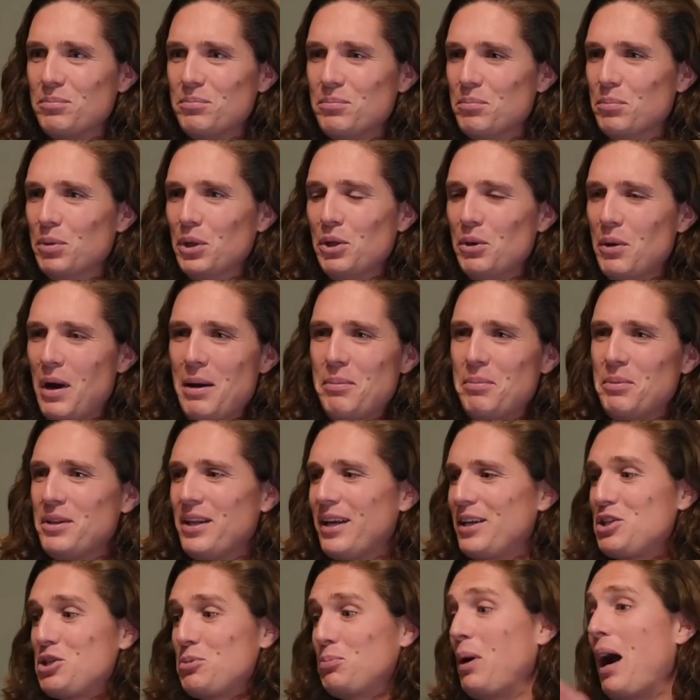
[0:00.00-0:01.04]
blew up and
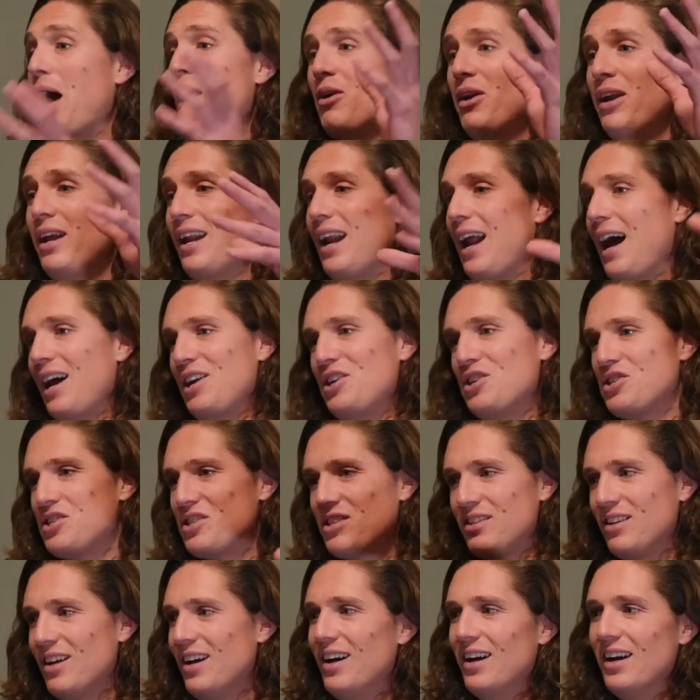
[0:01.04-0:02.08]
like sprouted, and I
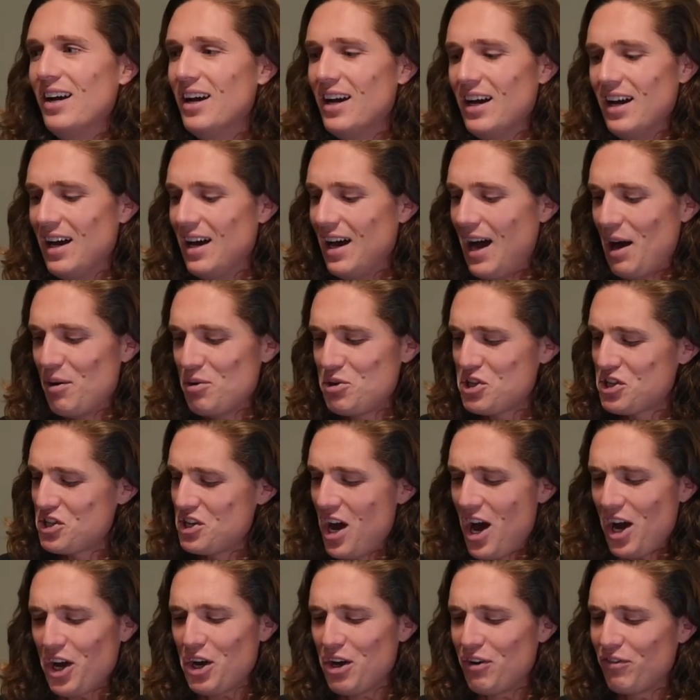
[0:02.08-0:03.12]
just I was just
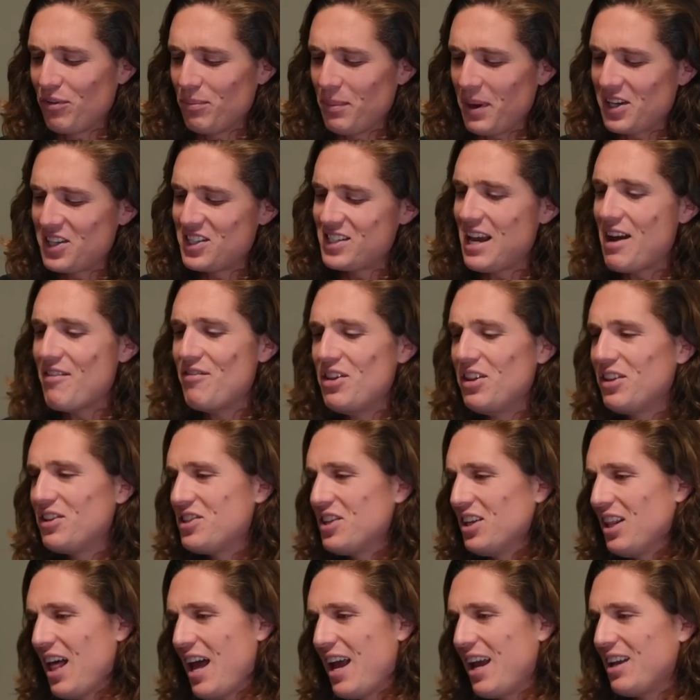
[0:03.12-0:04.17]
not good from like seventh
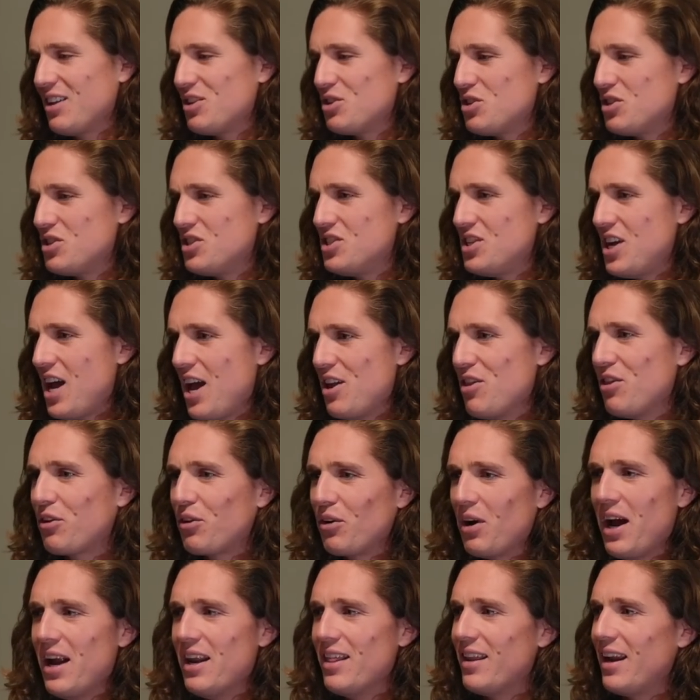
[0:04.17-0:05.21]
to like tenth
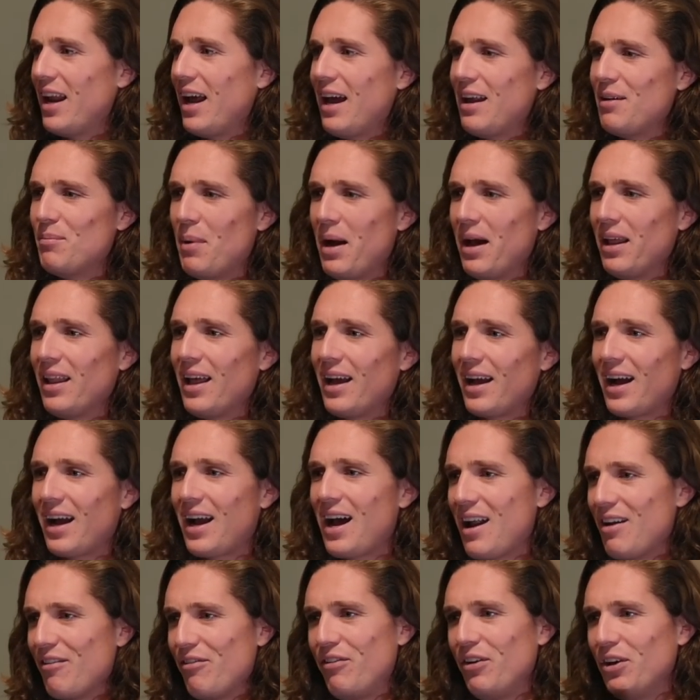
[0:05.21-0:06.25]
grade, and then I had my like I
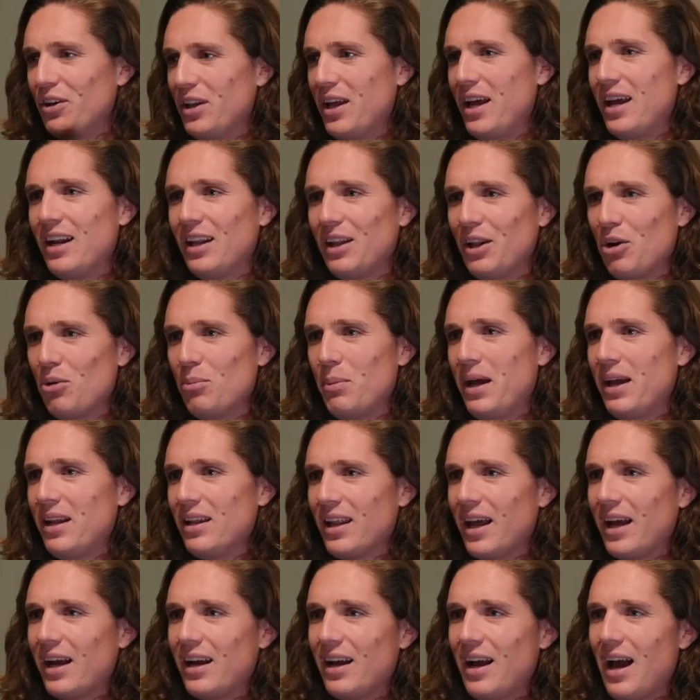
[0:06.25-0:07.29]
kind of filled in a little bit, sure.
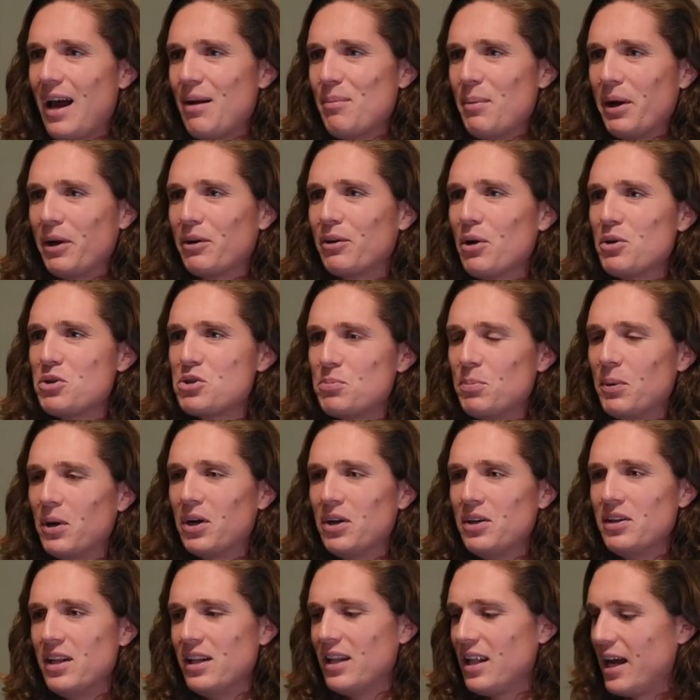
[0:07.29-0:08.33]
and like got my growth
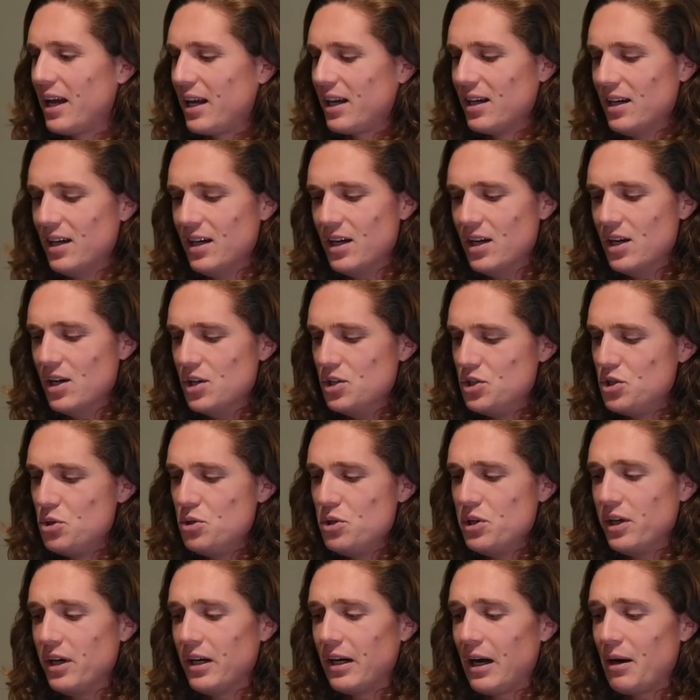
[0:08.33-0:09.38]
spurt, and then like.
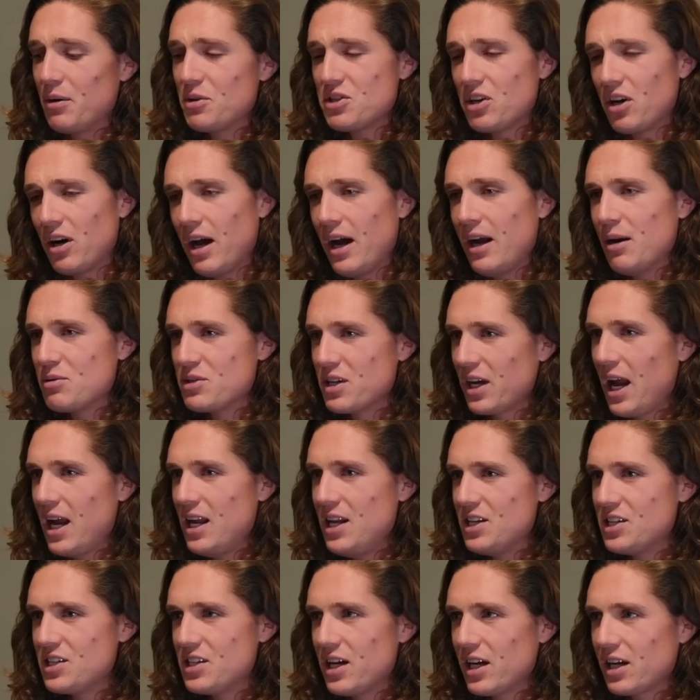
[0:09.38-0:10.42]
Junior year, I was all right. I was like
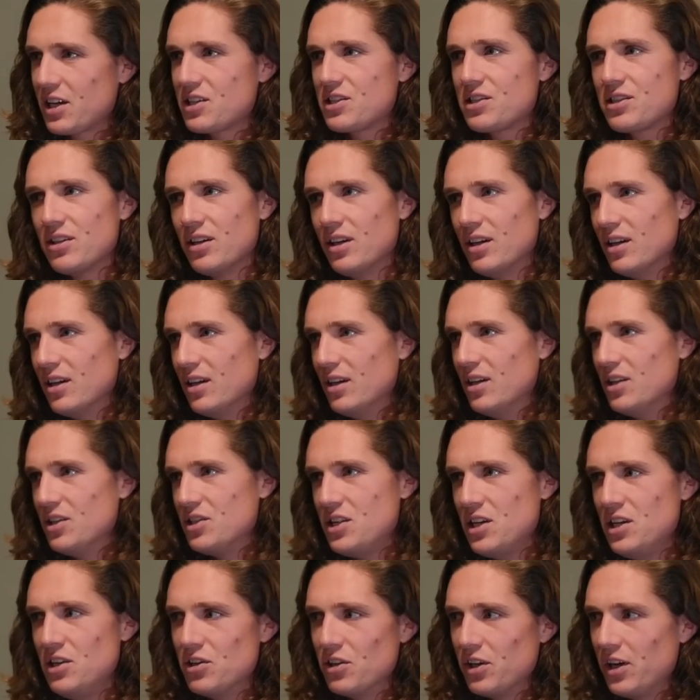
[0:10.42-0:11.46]
eighty-six.
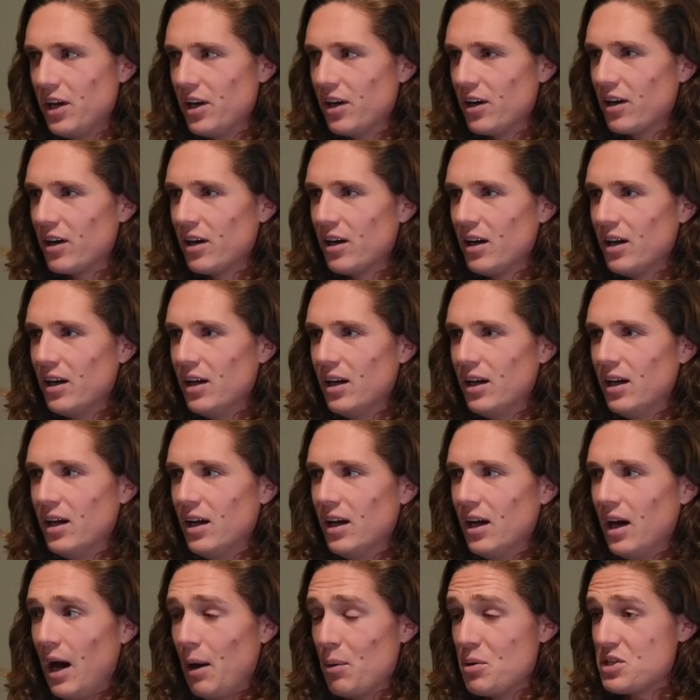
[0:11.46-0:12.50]
Senior year,
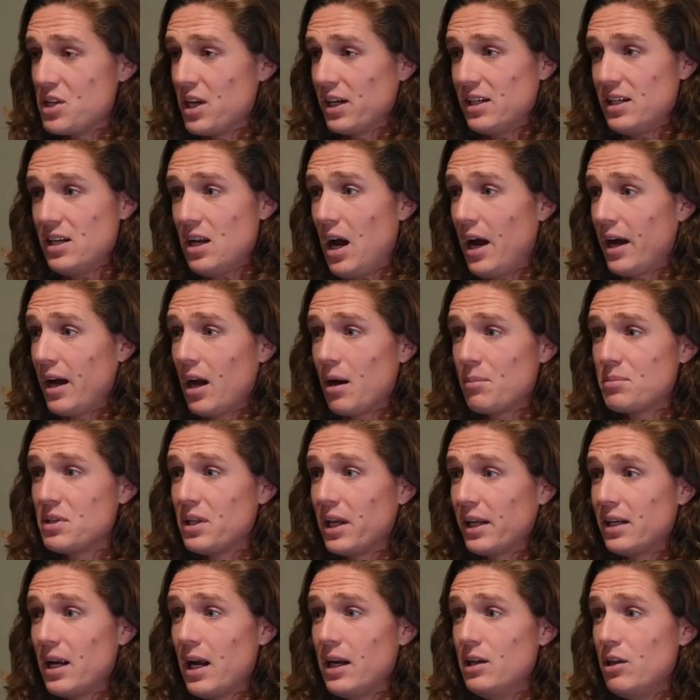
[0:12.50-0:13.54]
I was like, I got up to
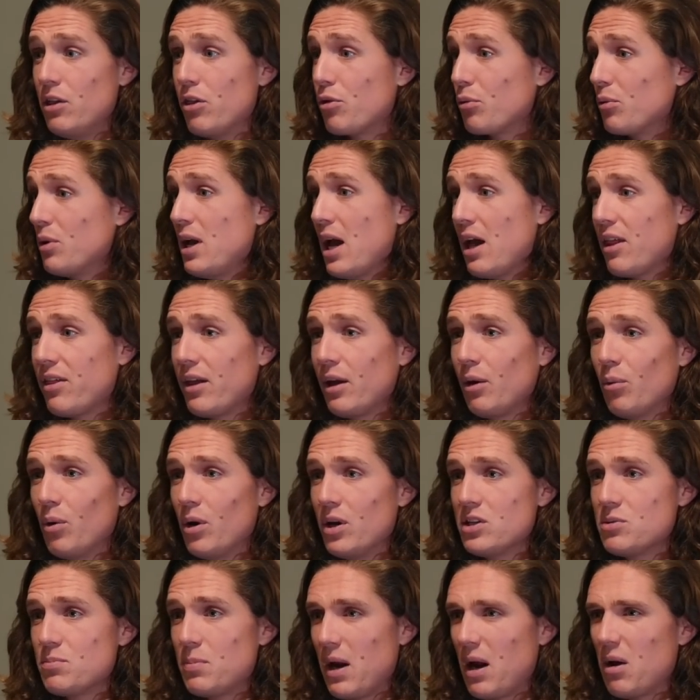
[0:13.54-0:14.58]
like ninety-three, I think,
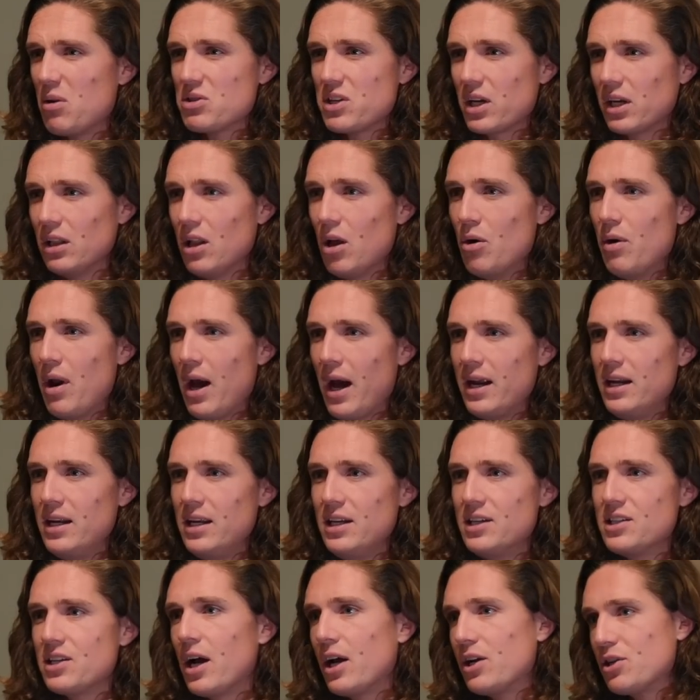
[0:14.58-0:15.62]
once, but mm-hmm. I was like low
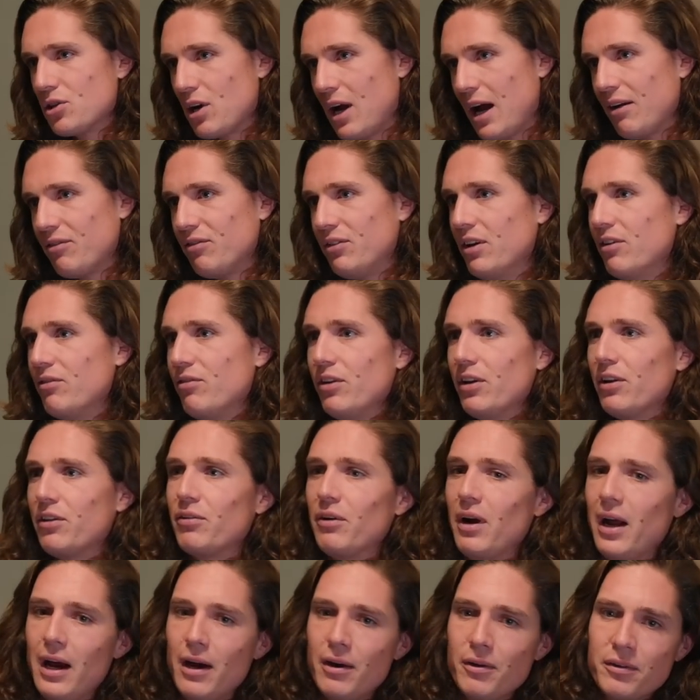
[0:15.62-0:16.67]
nineties, got drafted
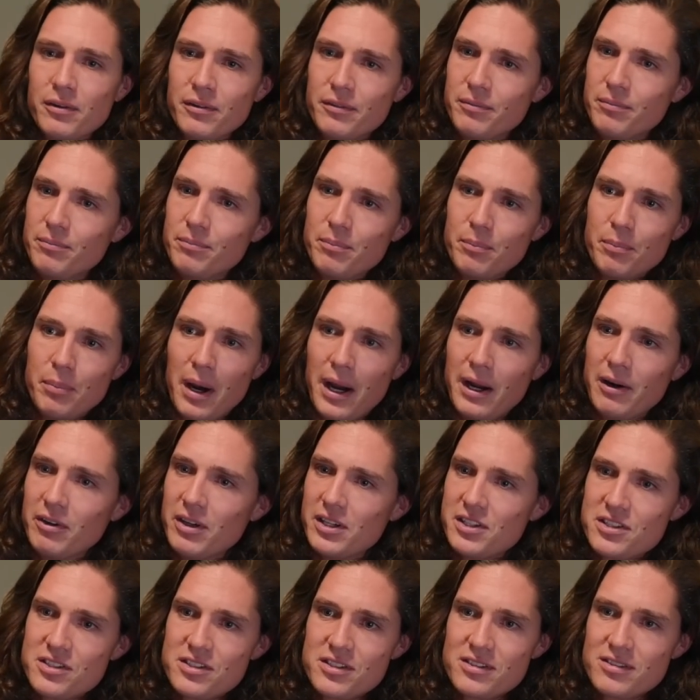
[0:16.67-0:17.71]
fifth round. Right.
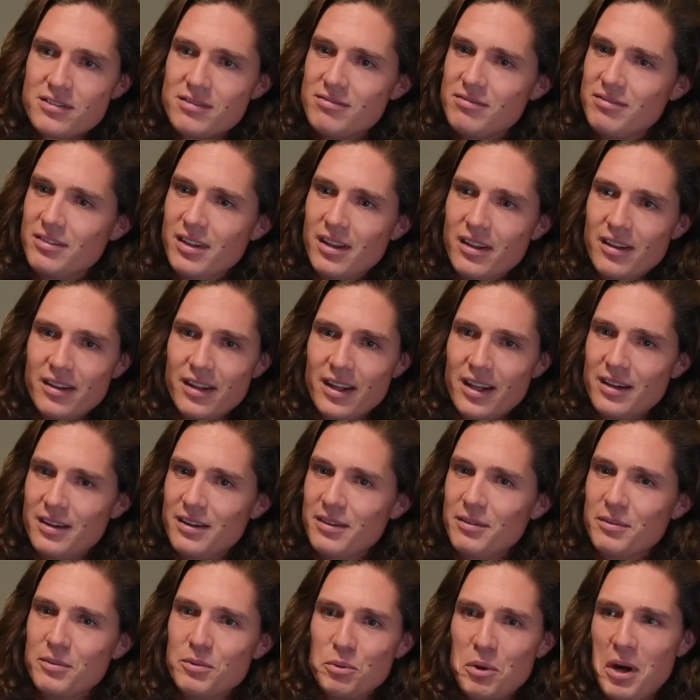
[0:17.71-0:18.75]
Pirates, and
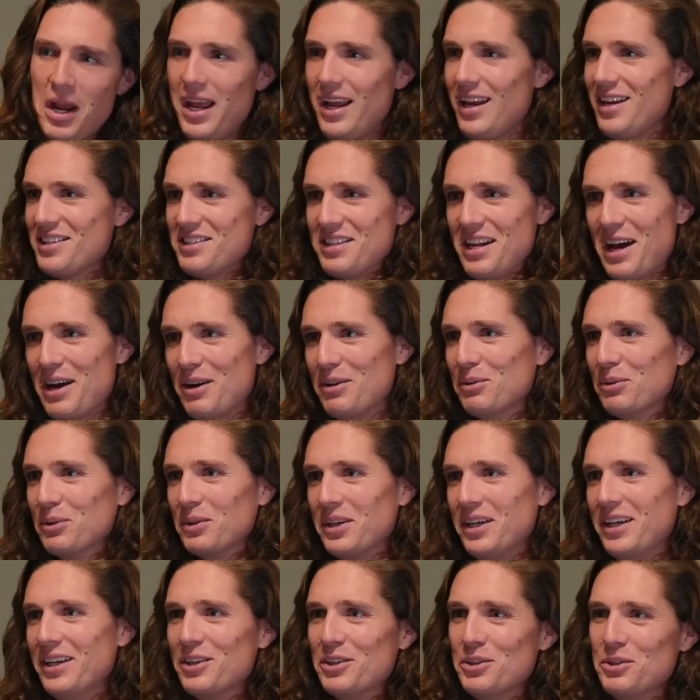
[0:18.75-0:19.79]
then Rays. Now we're
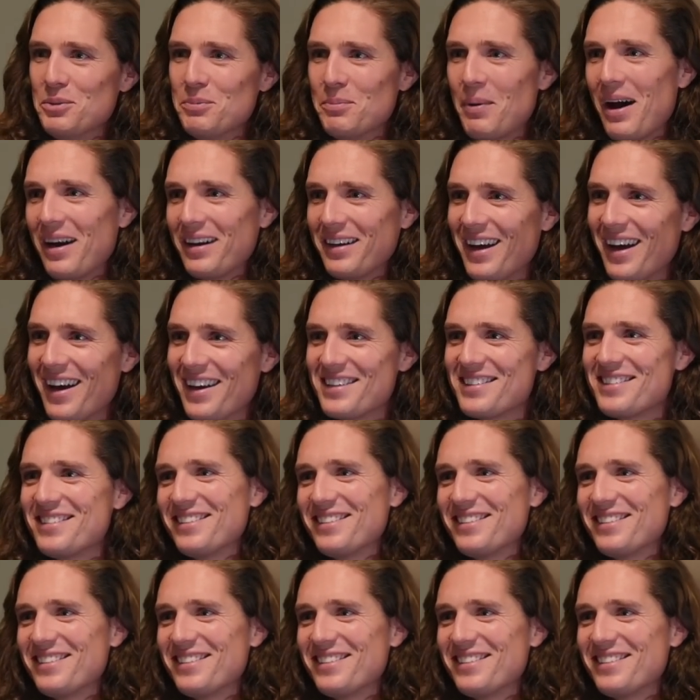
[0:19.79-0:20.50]
here to do a podcast.